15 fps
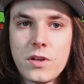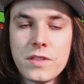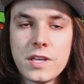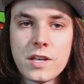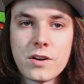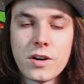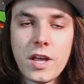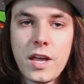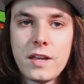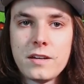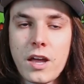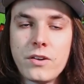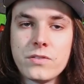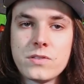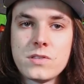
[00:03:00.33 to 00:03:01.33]
on the internet,
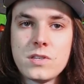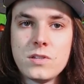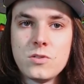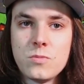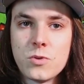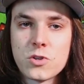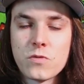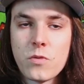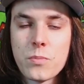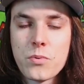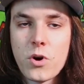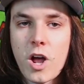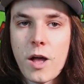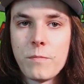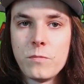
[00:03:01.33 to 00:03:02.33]
I don't see too much of a
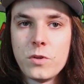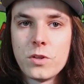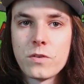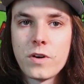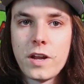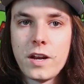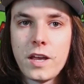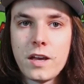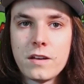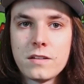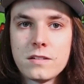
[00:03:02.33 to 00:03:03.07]
problem with it right now,